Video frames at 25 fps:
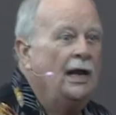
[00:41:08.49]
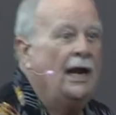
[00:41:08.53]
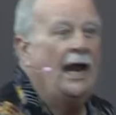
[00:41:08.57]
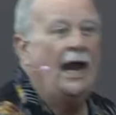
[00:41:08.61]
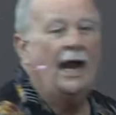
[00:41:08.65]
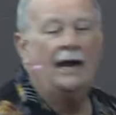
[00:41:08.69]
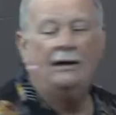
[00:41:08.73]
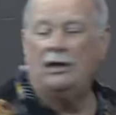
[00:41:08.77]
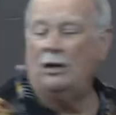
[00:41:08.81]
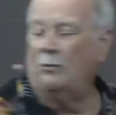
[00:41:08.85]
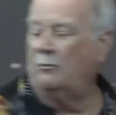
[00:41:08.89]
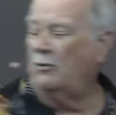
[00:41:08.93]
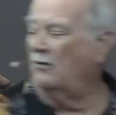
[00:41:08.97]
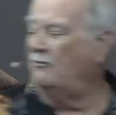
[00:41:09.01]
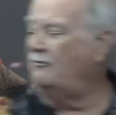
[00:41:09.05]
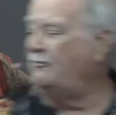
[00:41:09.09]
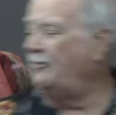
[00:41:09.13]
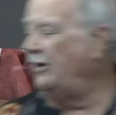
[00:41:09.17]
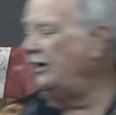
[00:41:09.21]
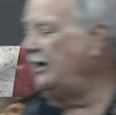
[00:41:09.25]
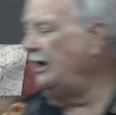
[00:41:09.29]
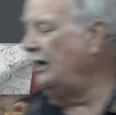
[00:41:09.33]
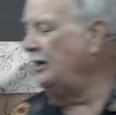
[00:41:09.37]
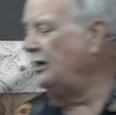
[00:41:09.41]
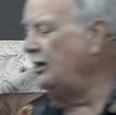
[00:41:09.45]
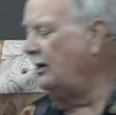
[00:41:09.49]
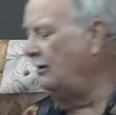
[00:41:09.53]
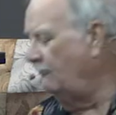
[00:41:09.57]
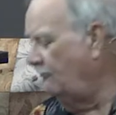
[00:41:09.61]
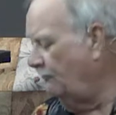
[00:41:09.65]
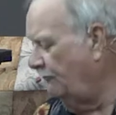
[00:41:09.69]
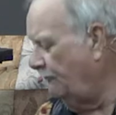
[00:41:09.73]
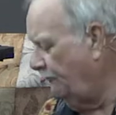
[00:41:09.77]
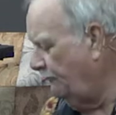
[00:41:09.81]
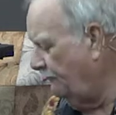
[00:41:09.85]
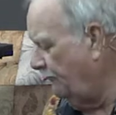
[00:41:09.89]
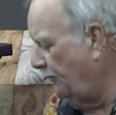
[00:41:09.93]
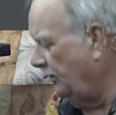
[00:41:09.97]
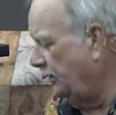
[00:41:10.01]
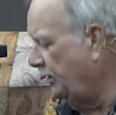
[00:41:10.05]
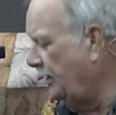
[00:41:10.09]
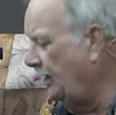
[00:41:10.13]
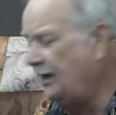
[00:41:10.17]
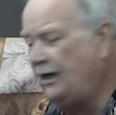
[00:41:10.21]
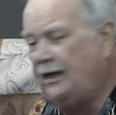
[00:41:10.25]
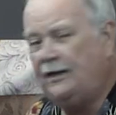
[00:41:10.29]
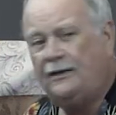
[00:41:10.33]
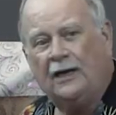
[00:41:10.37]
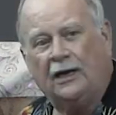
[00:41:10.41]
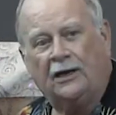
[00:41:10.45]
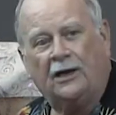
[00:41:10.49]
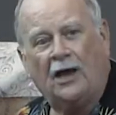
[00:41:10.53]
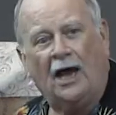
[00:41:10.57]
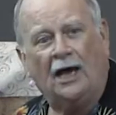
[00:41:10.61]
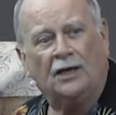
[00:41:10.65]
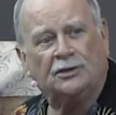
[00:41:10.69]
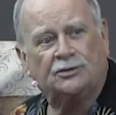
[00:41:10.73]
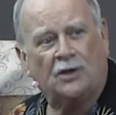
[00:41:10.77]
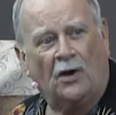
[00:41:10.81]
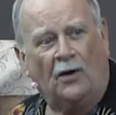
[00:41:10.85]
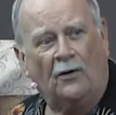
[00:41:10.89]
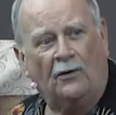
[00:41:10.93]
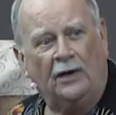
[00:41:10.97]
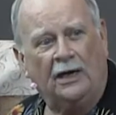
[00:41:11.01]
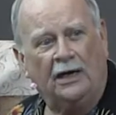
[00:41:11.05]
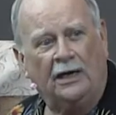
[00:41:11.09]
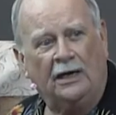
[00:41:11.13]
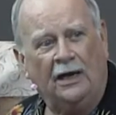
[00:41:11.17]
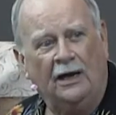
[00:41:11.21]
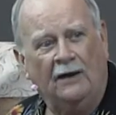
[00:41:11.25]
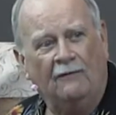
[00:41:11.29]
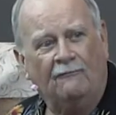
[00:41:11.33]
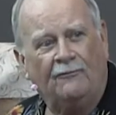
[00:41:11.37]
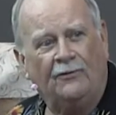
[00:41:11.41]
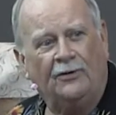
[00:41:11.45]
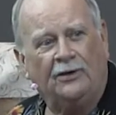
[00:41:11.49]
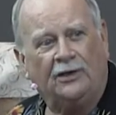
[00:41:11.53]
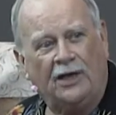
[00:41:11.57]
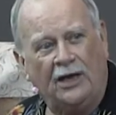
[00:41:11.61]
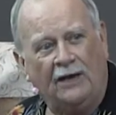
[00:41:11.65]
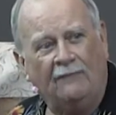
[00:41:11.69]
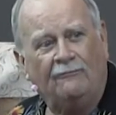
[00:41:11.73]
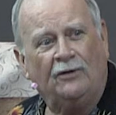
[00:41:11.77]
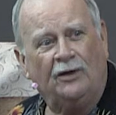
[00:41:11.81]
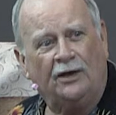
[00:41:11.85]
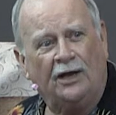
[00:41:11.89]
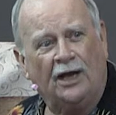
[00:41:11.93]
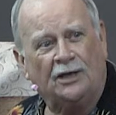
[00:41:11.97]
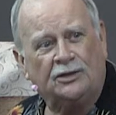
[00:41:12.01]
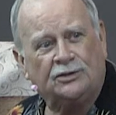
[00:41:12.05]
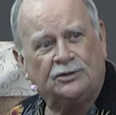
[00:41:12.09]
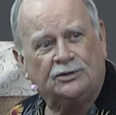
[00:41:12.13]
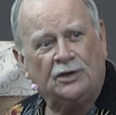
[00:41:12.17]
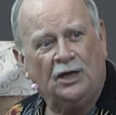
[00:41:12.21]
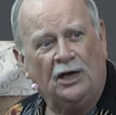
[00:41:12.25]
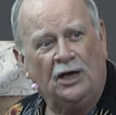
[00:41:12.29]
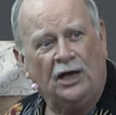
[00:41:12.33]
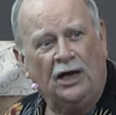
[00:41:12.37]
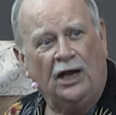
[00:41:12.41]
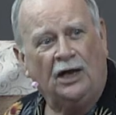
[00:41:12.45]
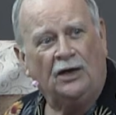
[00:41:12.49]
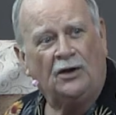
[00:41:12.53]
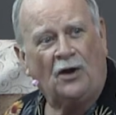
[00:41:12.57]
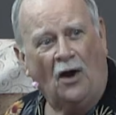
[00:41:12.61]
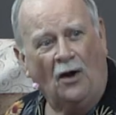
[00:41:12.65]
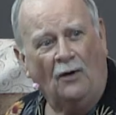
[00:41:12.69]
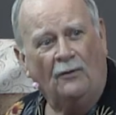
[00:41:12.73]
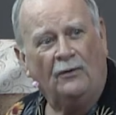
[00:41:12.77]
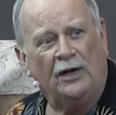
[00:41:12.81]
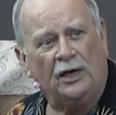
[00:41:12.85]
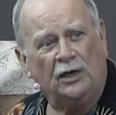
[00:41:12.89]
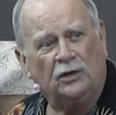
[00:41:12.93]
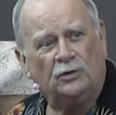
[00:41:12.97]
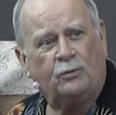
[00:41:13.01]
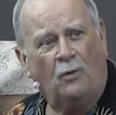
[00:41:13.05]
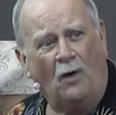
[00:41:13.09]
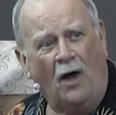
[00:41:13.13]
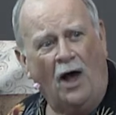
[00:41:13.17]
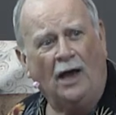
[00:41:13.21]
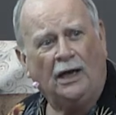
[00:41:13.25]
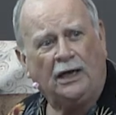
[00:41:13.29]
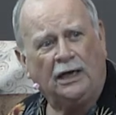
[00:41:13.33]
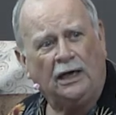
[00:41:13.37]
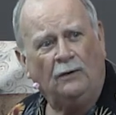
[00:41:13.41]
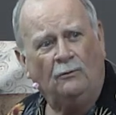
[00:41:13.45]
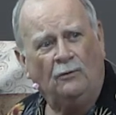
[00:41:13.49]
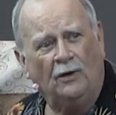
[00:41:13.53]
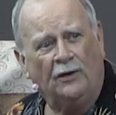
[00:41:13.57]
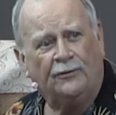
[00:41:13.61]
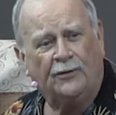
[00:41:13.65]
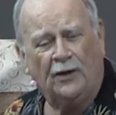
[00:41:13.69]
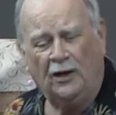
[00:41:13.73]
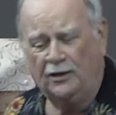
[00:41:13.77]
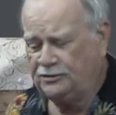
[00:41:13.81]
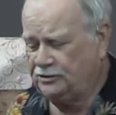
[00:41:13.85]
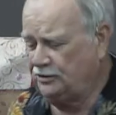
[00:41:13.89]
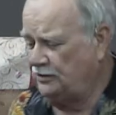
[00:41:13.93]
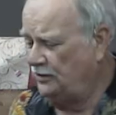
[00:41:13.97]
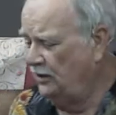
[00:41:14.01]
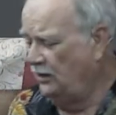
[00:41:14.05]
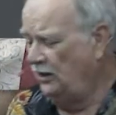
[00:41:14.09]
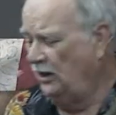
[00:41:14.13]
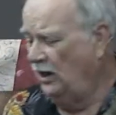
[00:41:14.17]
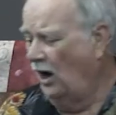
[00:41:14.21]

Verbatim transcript: And we're fitting, forgetting that God's already forgiven us and already is walking with us.